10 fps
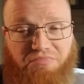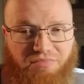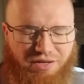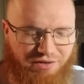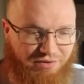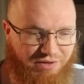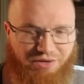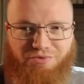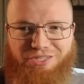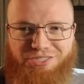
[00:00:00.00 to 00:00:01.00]

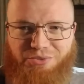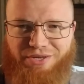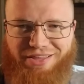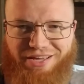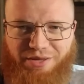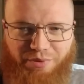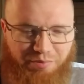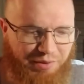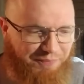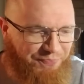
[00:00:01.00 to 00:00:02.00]
don't really do anything anyway,
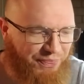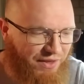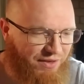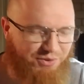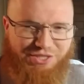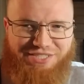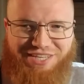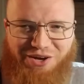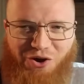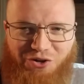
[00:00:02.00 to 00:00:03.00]
but I was going to say
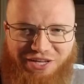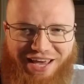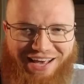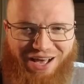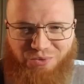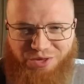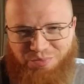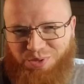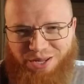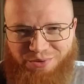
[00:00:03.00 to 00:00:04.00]
call to hang out with,
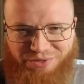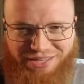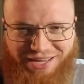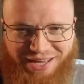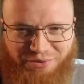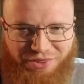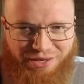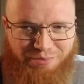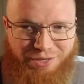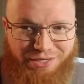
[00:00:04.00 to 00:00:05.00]
but I don't really hang out with
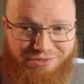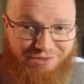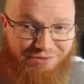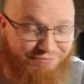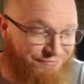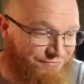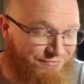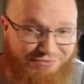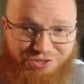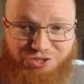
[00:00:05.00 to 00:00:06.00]
anybody, so
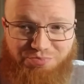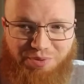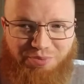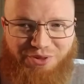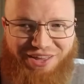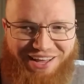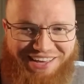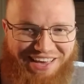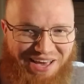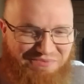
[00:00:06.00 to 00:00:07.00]
just people that I
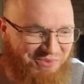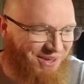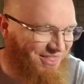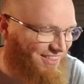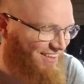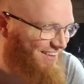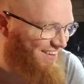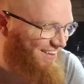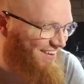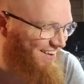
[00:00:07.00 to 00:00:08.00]
game with
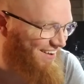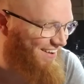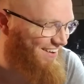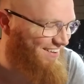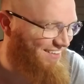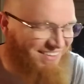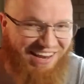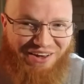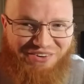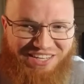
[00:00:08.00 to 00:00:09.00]

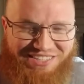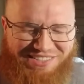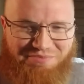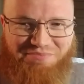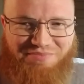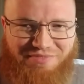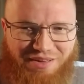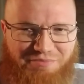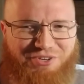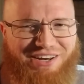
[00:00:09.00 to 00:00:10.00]
nowadays.
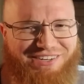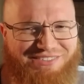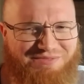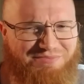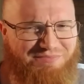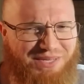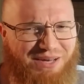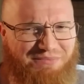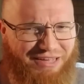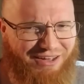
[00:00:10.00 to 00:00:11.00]
I'm trying to
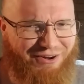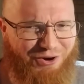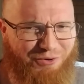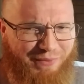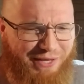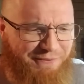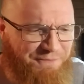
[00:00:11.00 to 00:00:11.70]
become like a hermit.